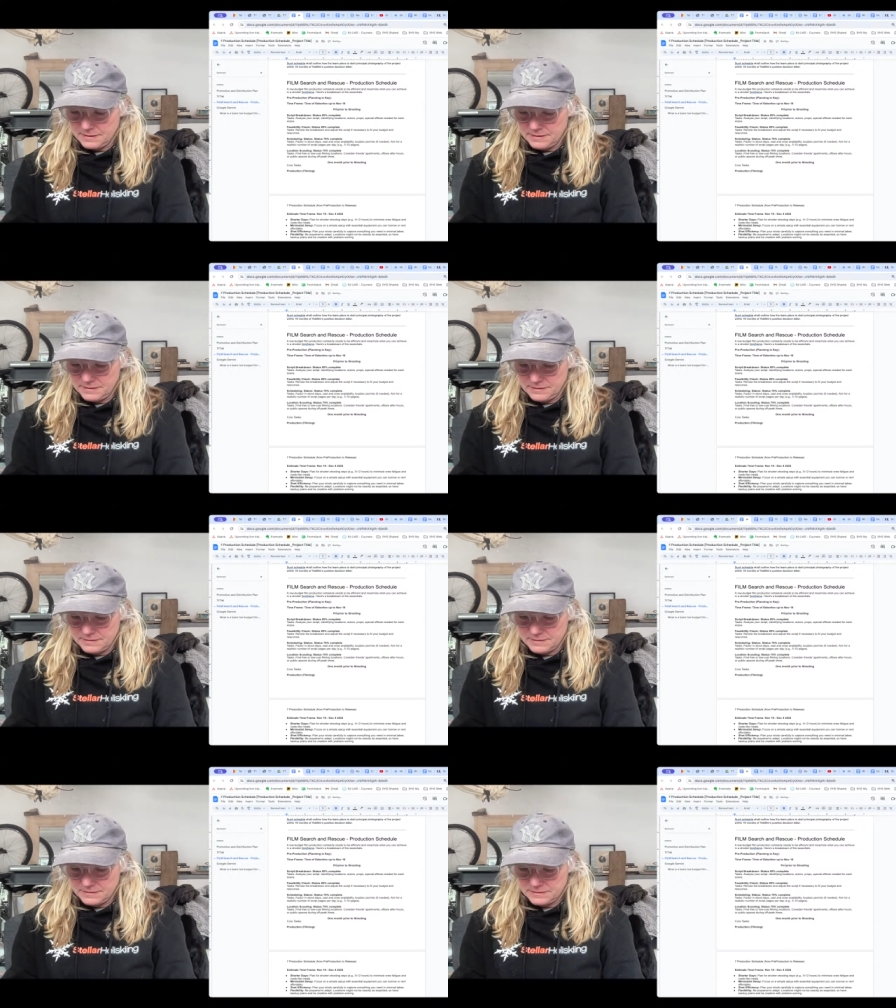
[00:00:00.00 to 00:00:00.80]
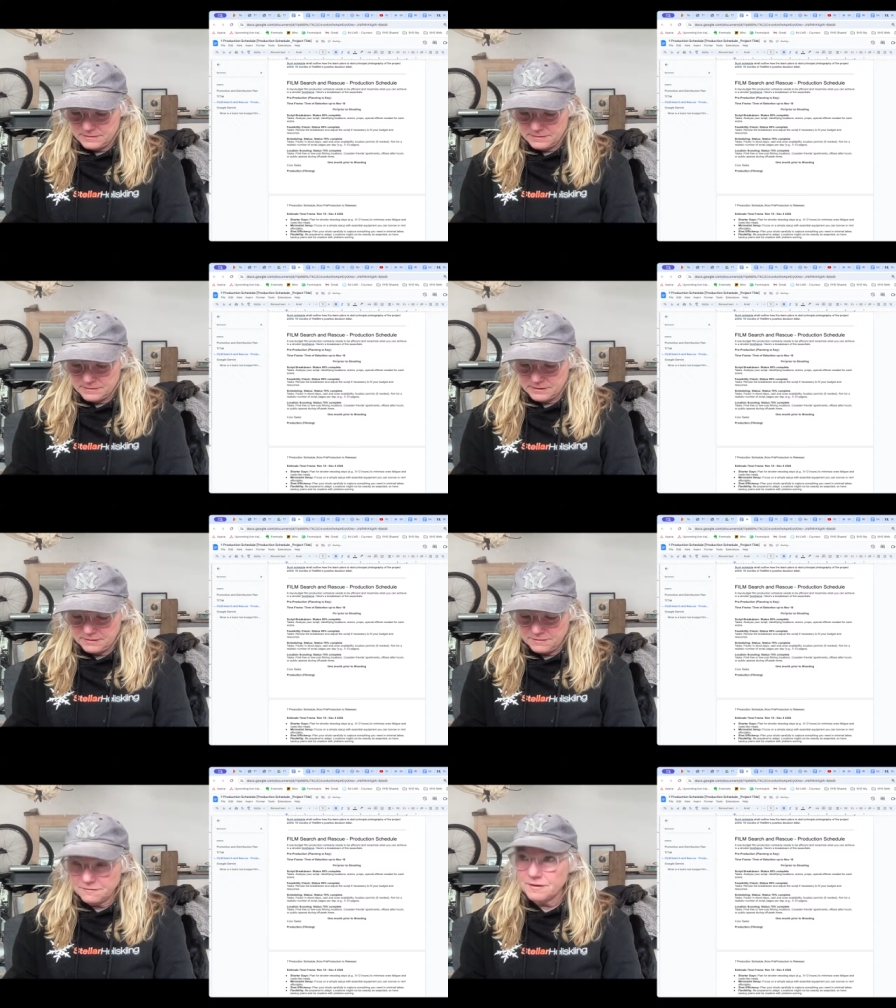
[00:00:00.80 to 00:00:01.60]
I
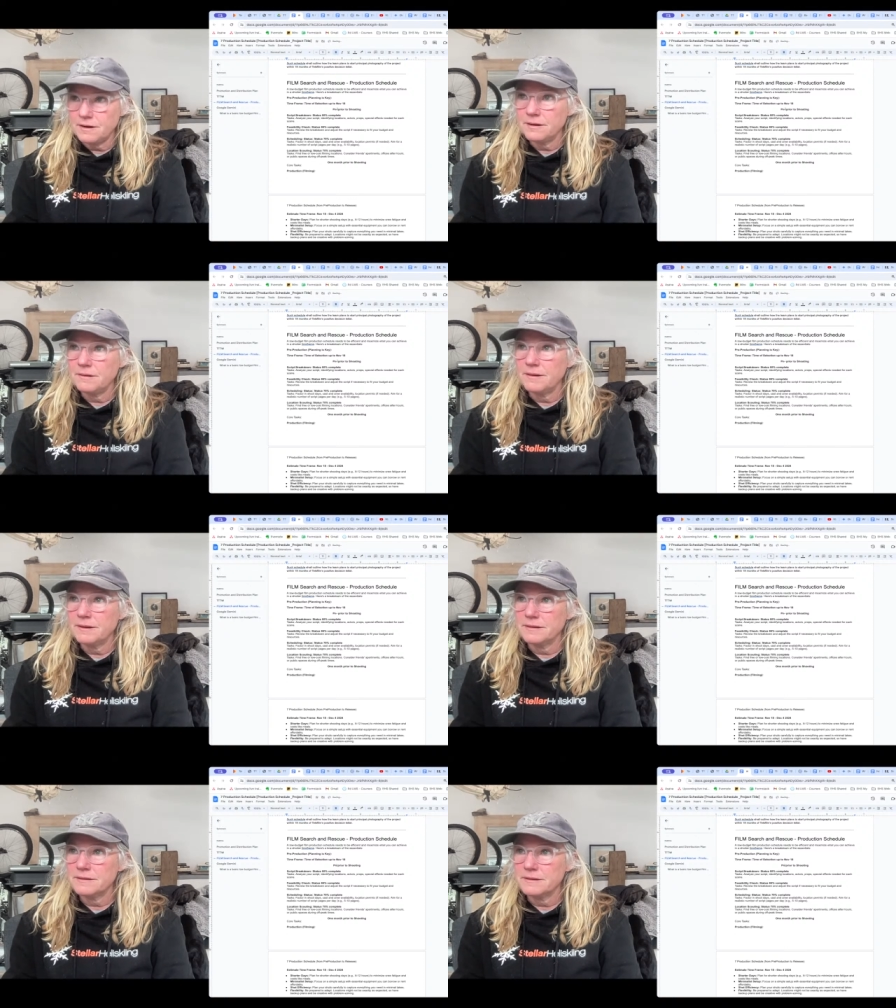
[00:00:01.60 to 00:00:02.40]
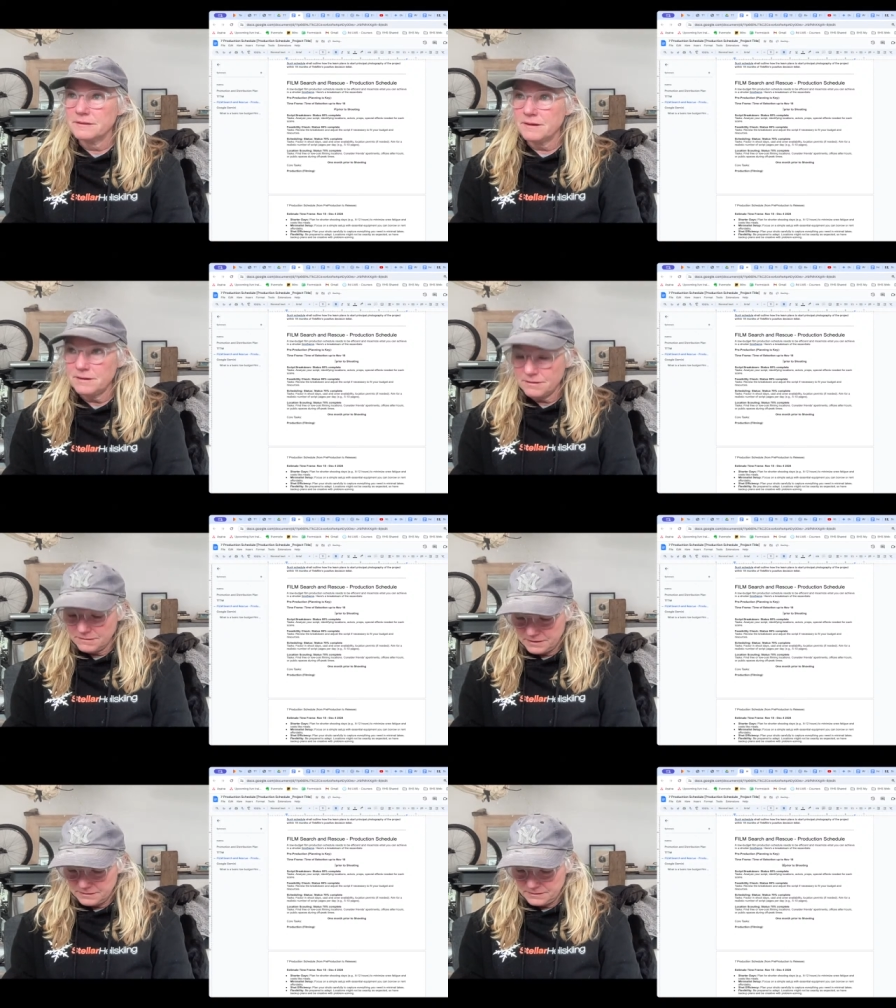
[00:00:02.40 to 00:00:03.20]
don't know if ongoing is
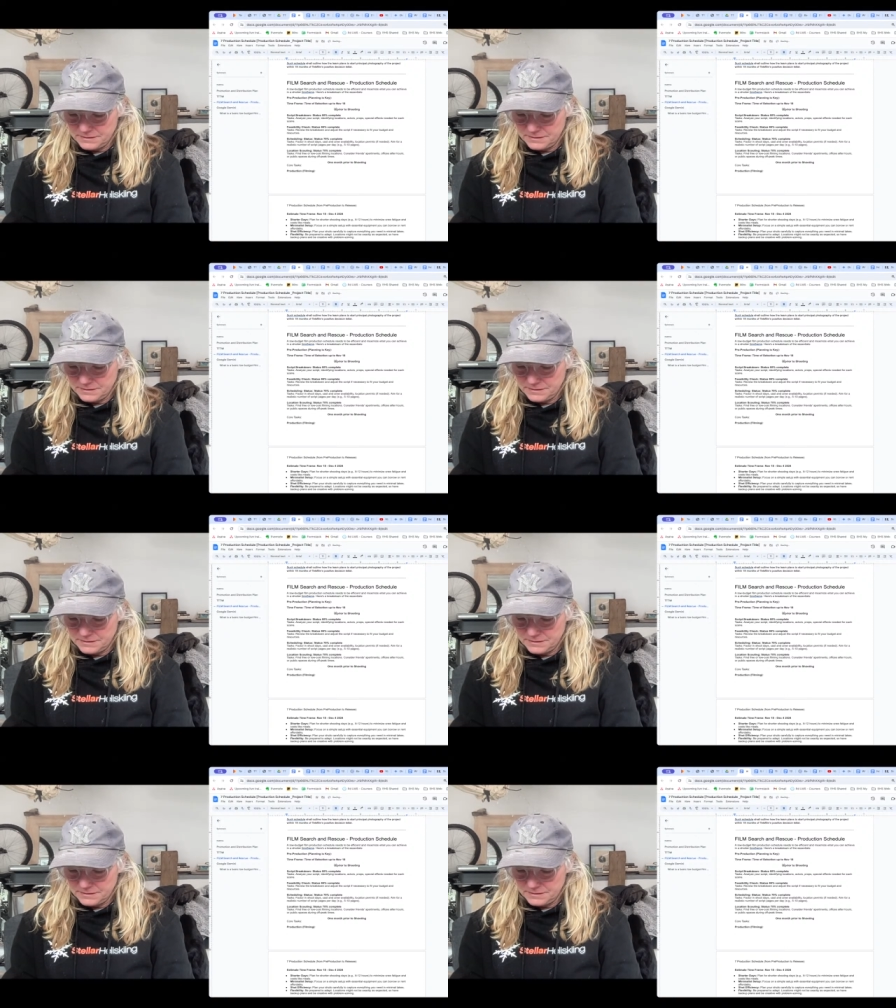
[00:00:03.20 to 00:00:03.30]
ongoing